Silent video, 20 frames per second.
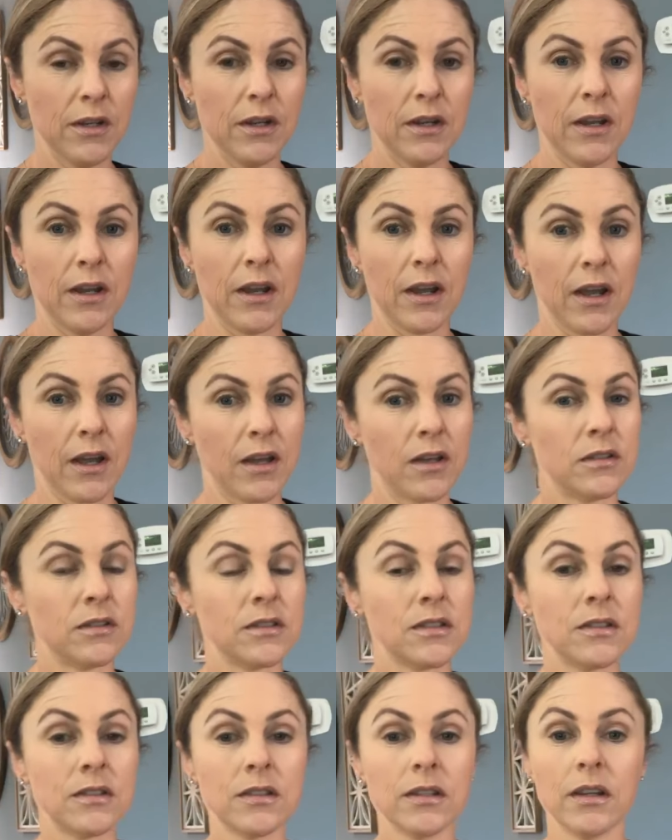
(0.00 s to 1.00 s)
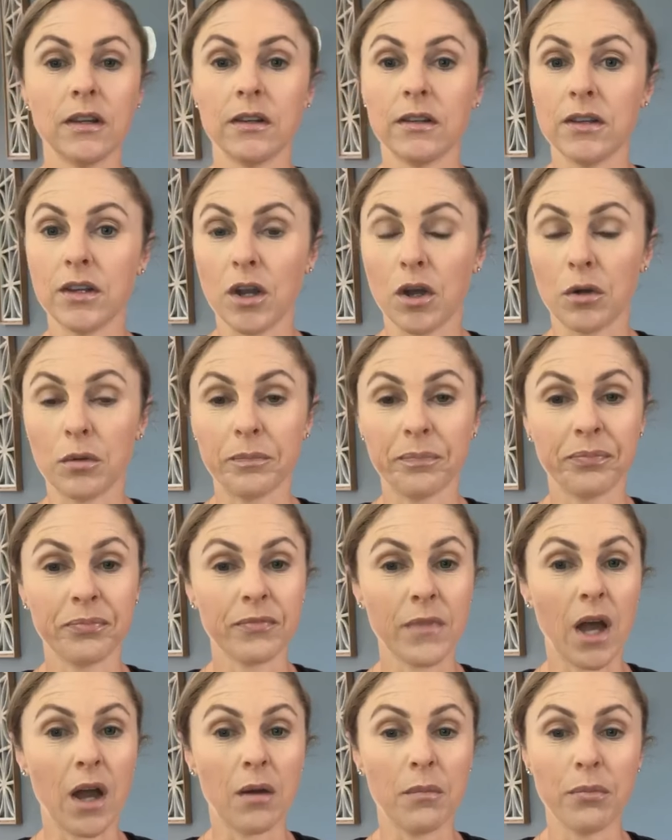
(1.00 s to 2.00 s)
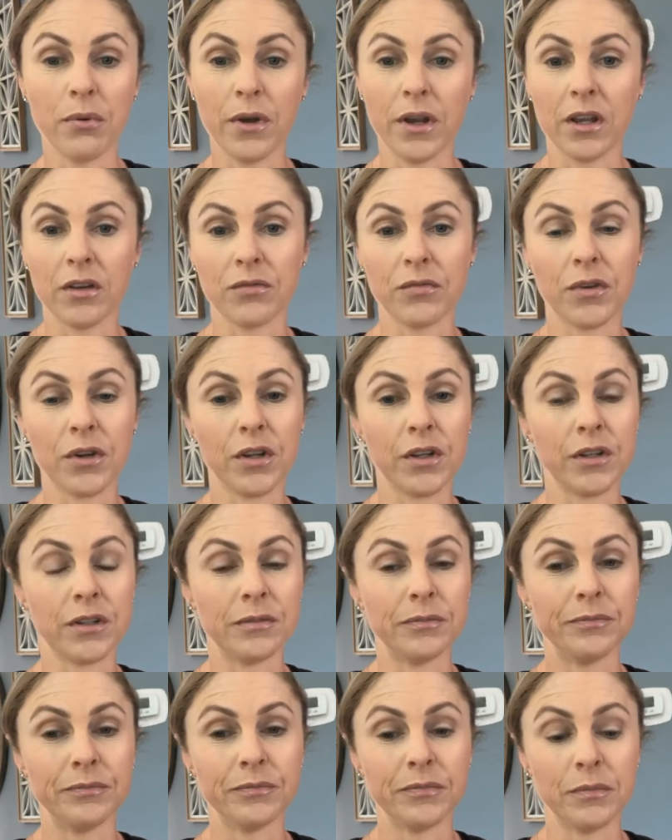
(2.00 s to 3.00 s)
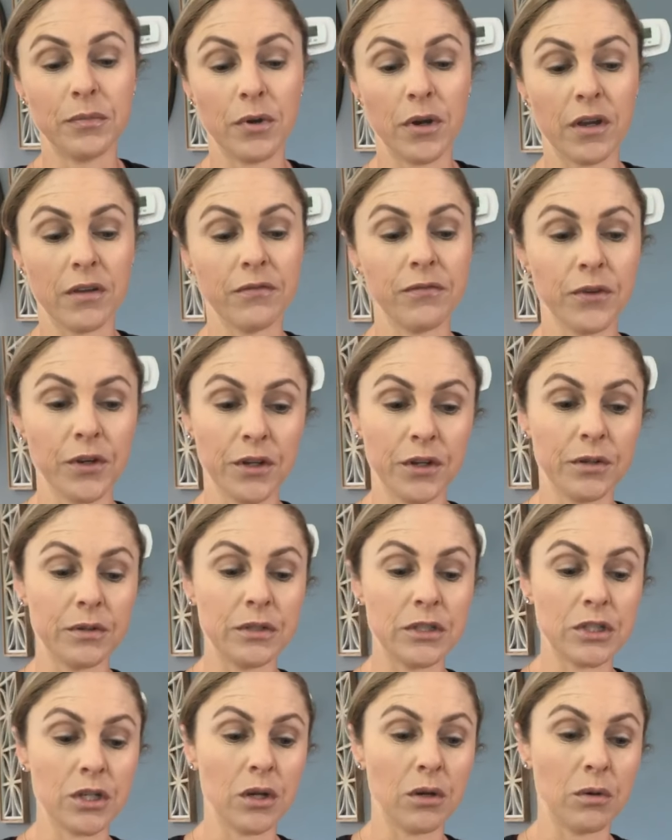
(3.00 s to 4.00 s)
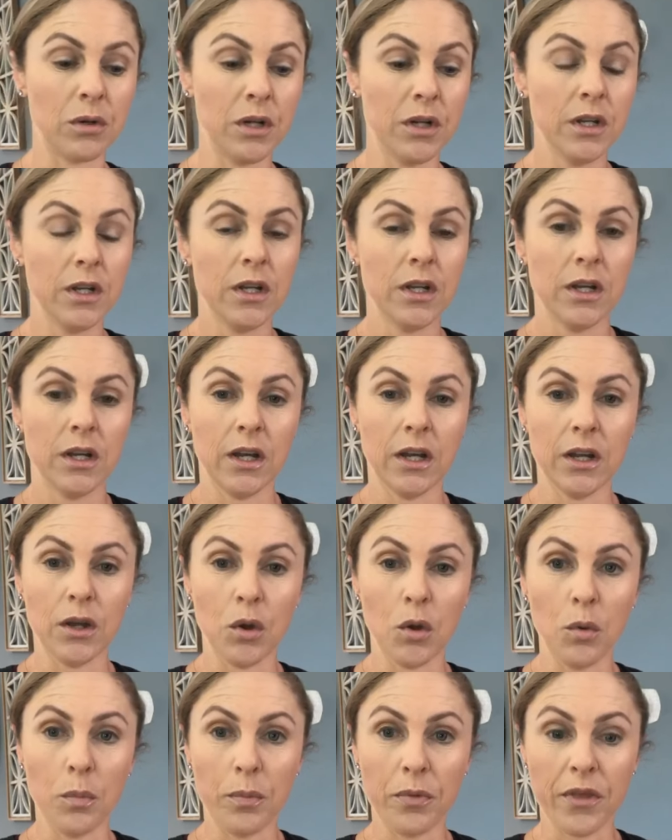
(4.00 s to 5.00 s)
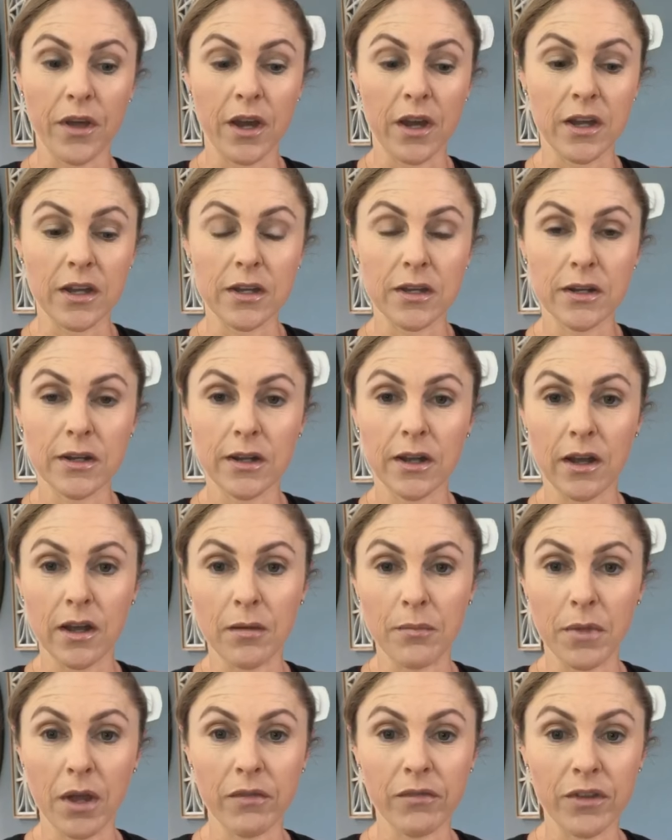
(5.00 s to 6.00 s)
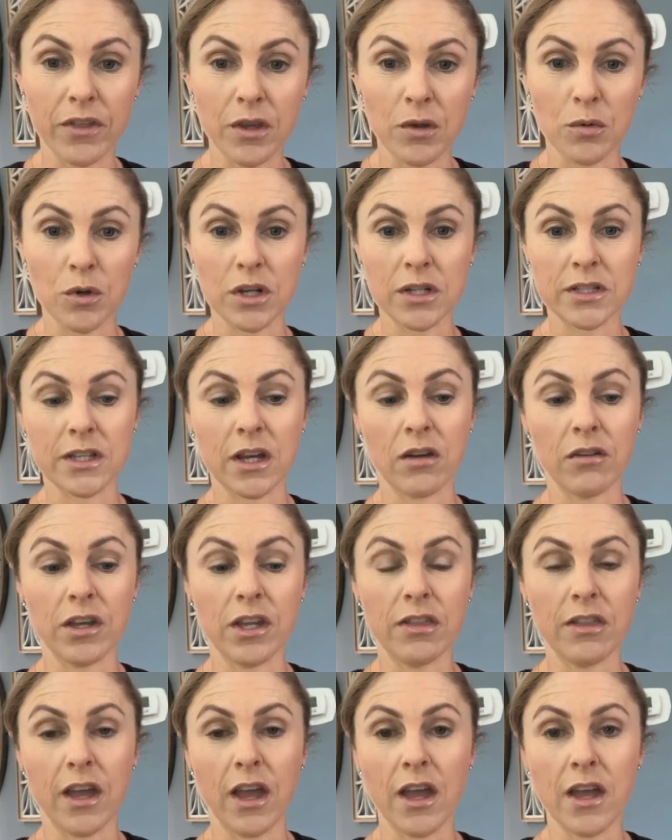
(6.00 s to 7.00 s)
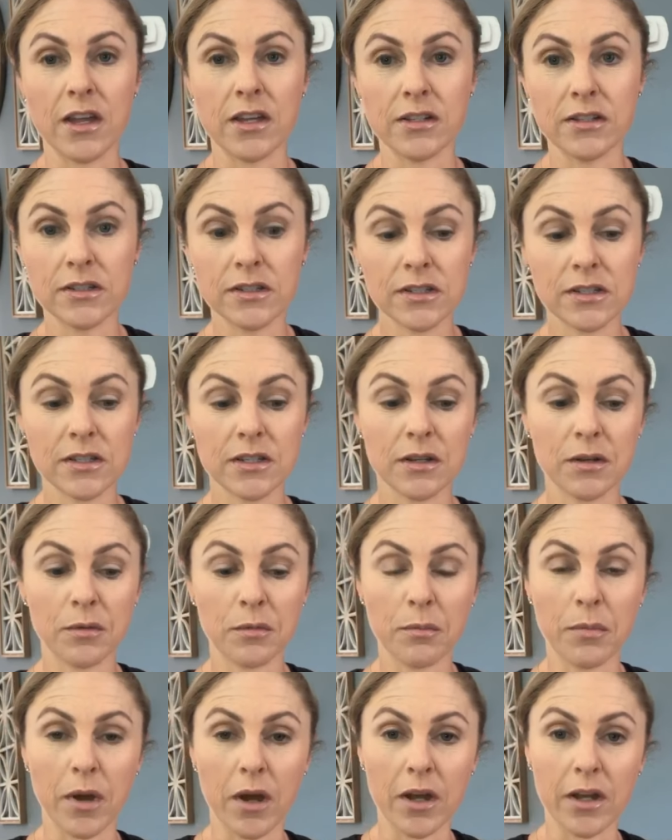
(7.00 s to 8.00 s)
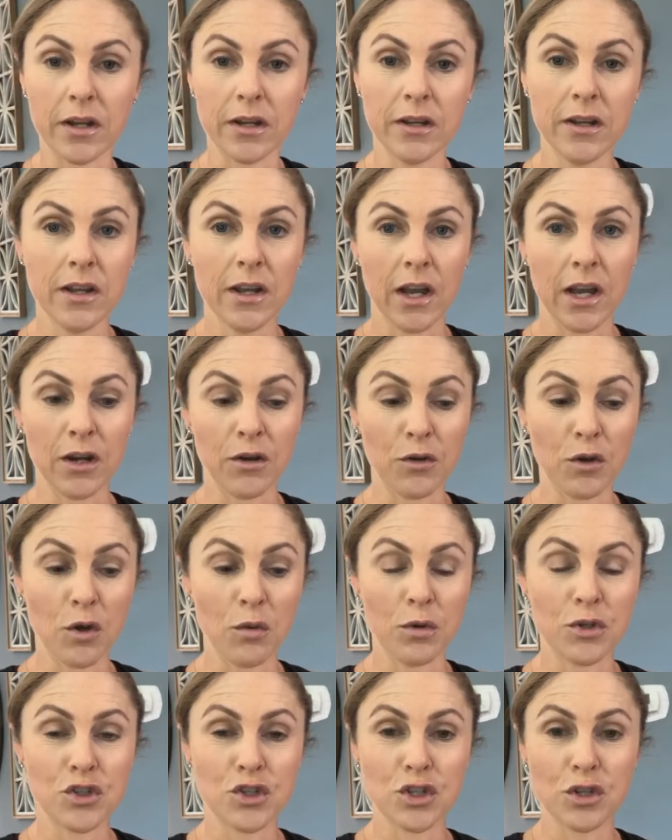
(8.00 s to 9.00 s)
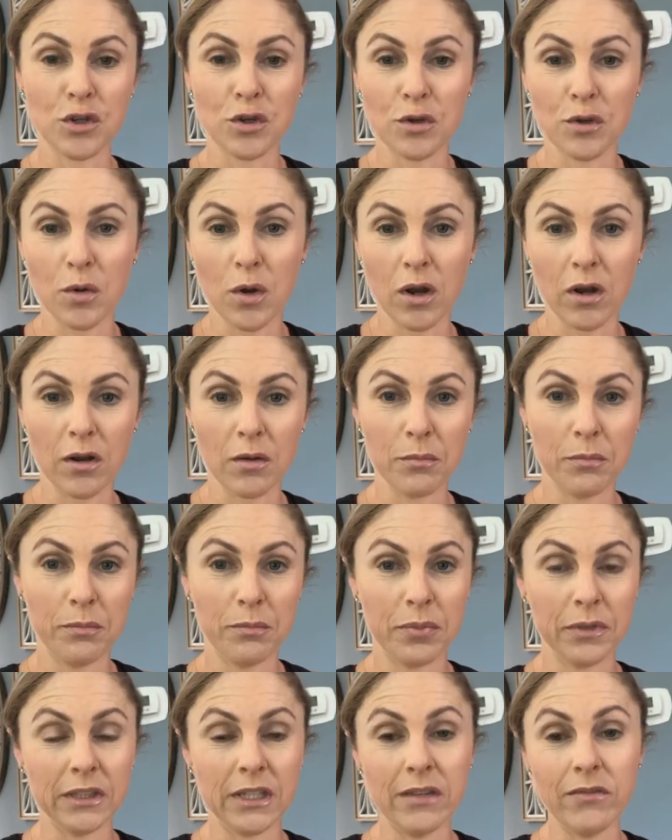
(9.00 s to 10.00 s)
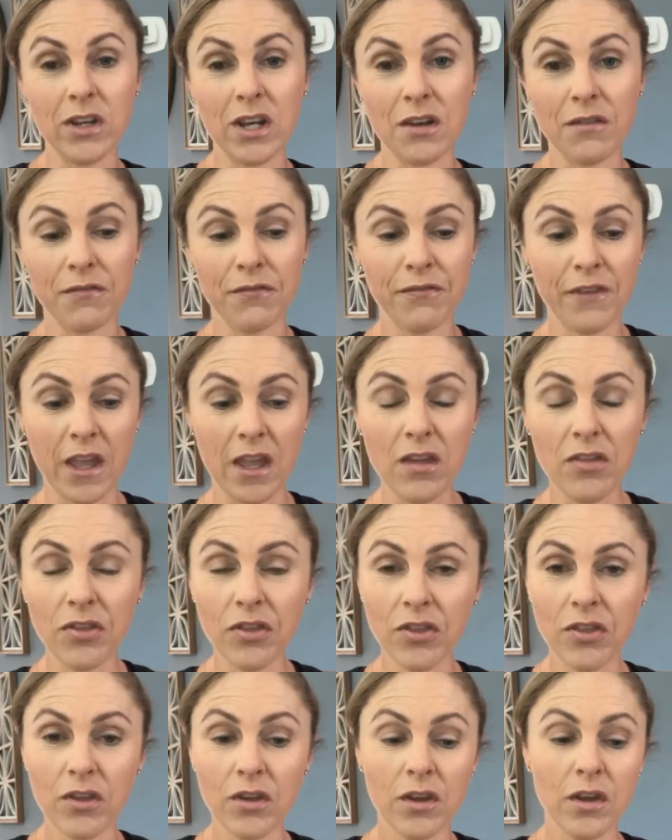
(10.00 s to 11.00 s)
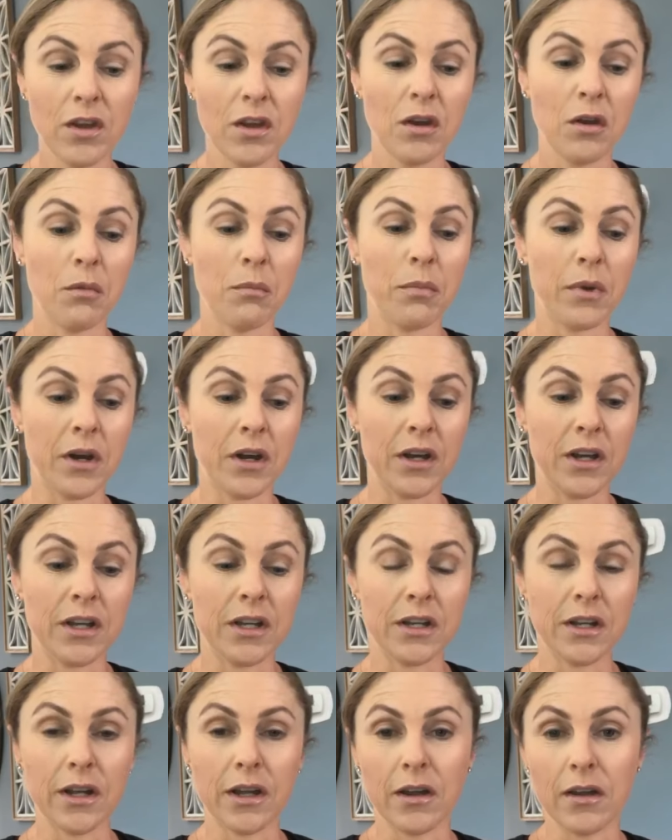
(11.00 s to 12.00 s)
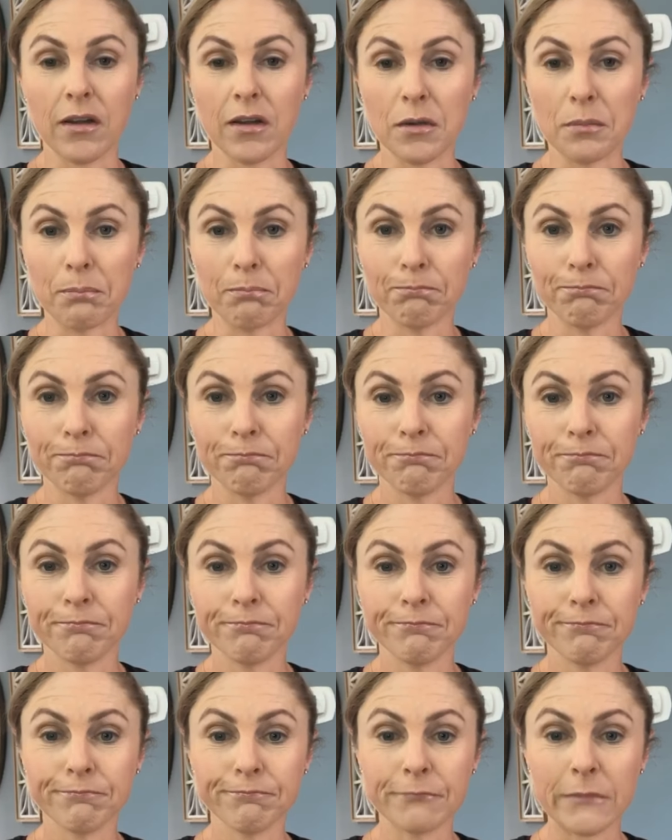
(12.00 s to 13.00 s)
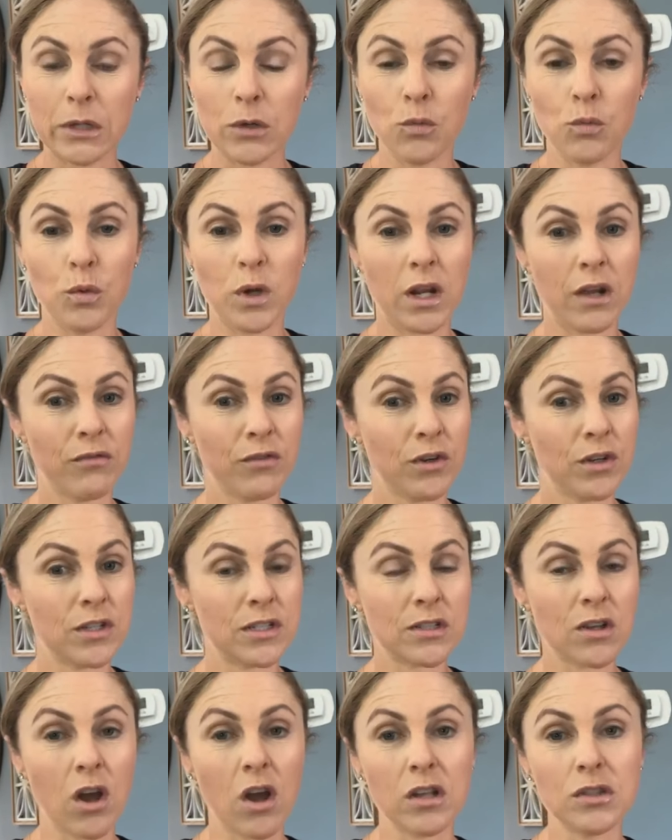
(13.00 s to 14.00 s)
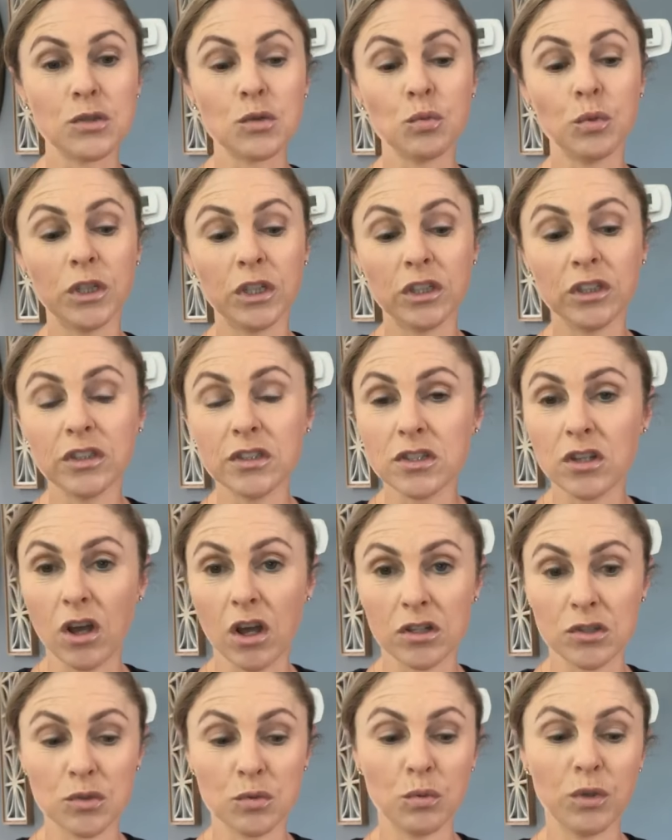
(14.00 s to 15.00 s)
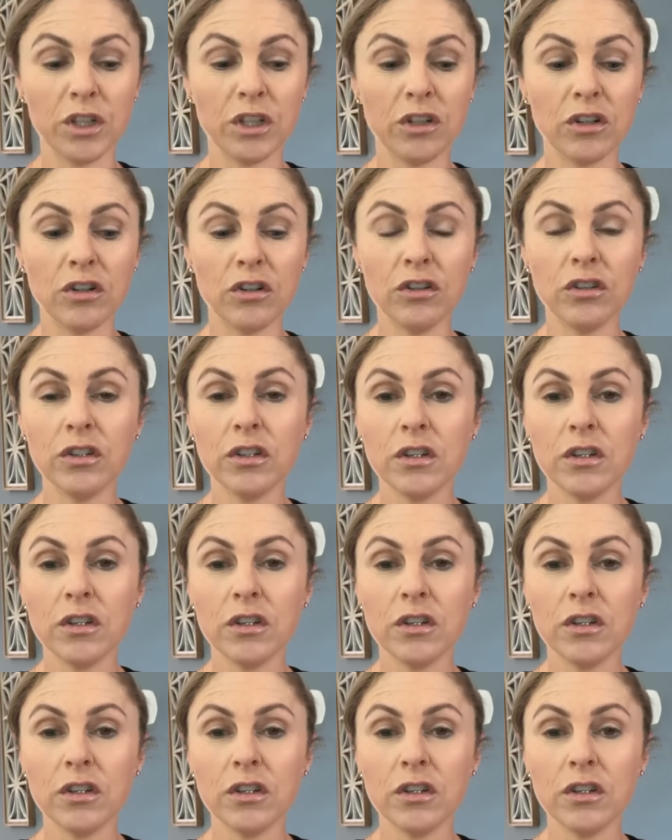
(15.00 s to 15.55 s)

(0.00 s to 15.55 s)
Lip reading: and you know, I'm praying for you. I'm praying for you. So I hope that everything works out in the end, but I don't know what you are believing in faith, but whatever is God's will is God's will.